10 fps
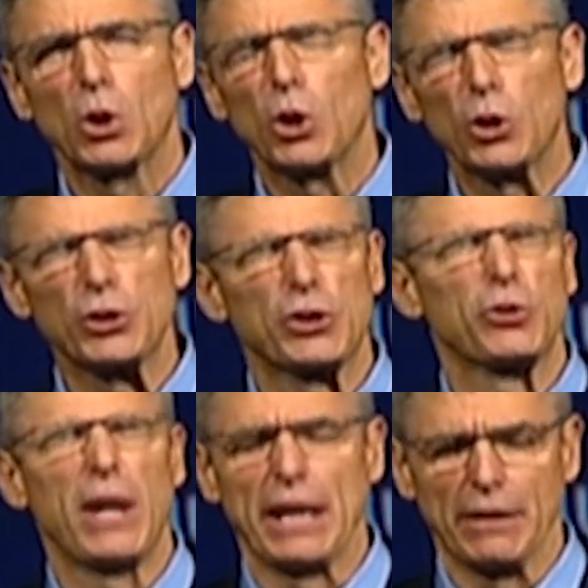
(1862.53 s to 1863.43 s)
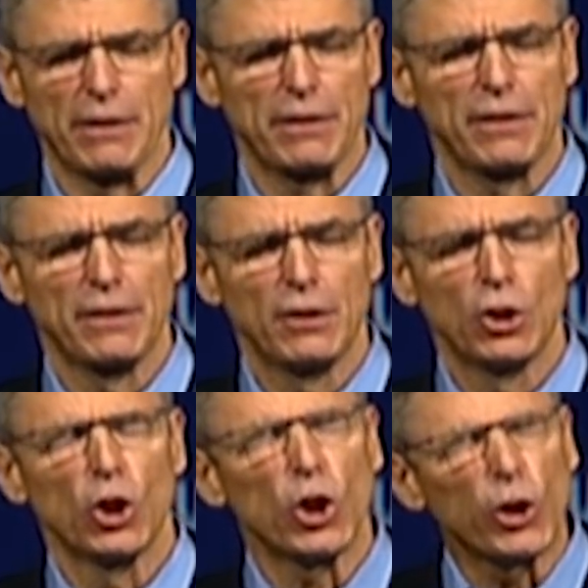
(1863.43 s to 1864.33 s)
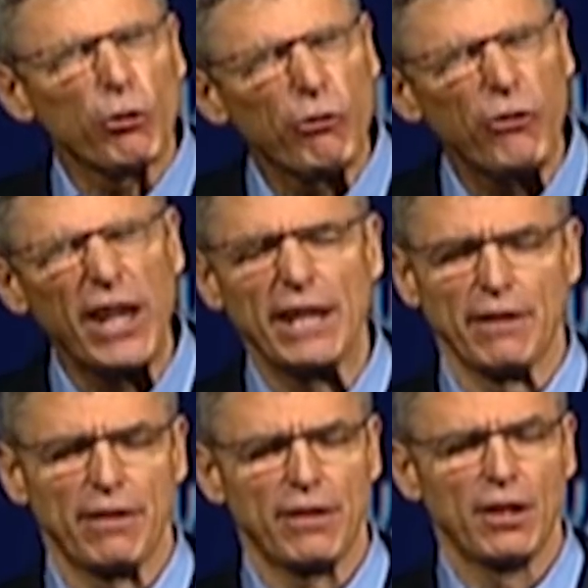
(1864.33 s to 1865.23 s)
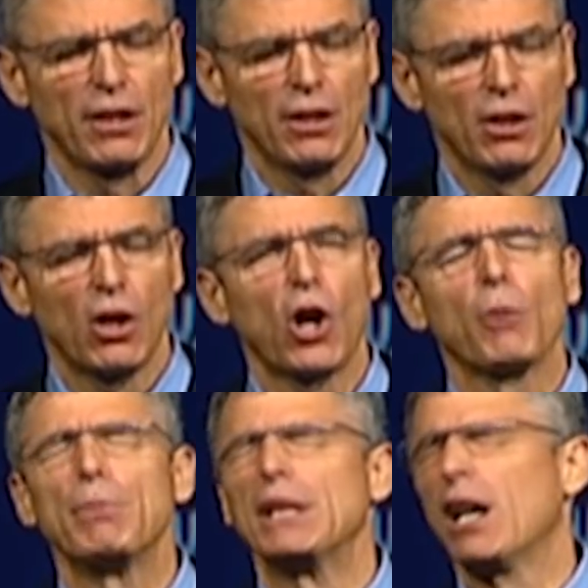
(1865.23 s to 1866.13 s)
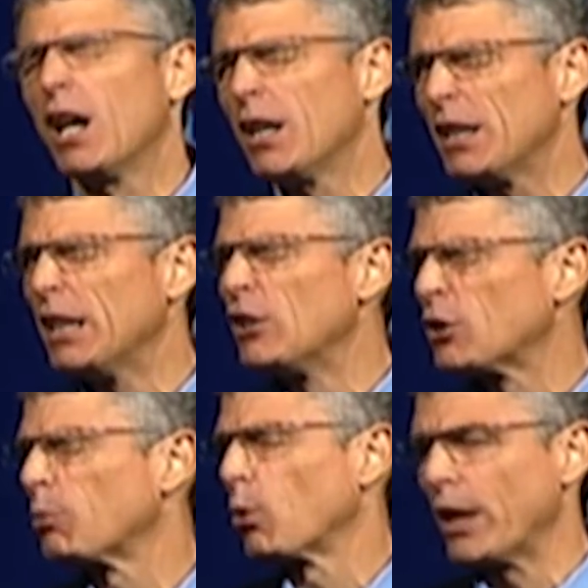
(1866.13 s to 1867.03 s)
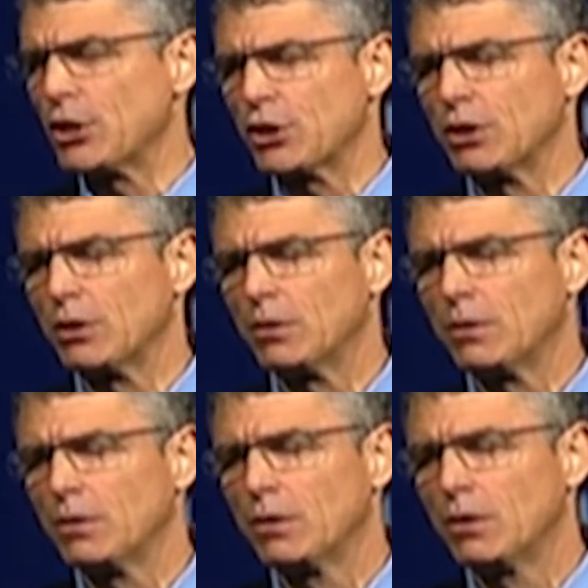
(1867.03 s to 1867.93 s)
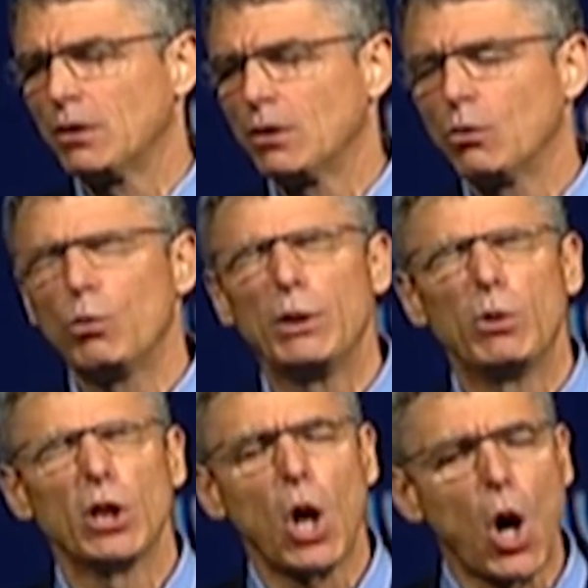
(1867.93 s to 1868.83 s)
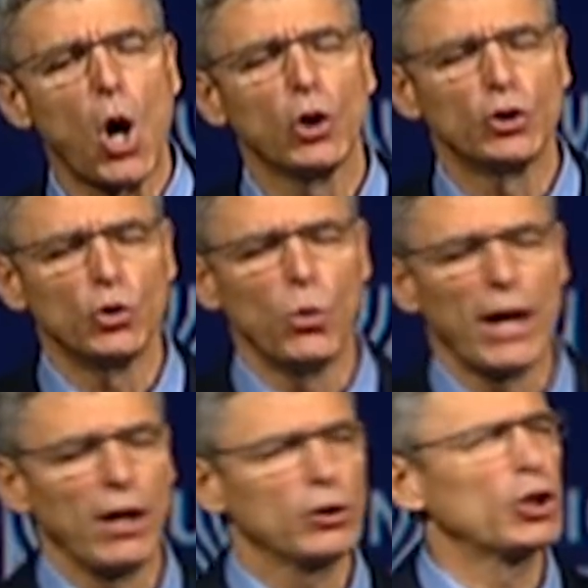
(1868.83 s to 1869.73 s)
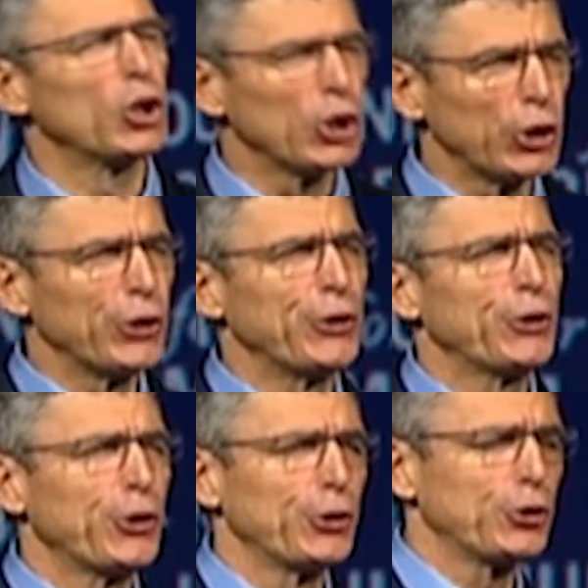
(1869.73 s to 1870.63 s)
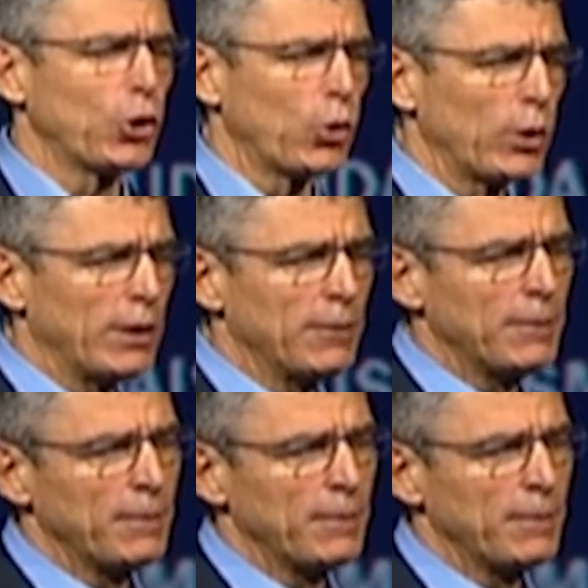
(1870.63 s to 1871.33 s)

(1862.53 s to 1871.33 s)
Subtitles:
Her strength, her faith are beyond inspirational. We would all do well to learn her Torah.